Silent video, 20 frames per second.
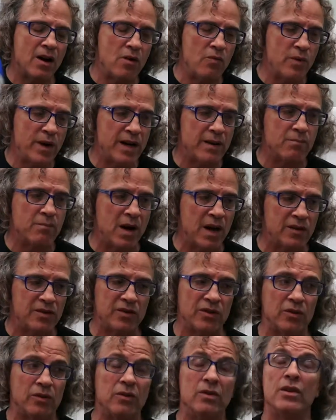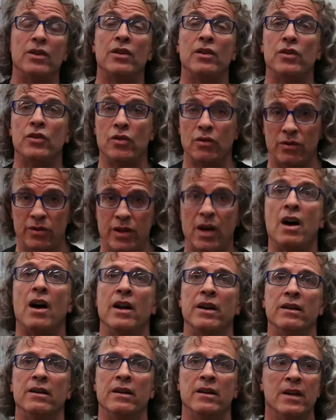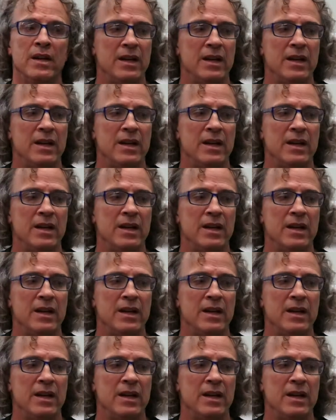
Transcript: a weak muscle, you're done.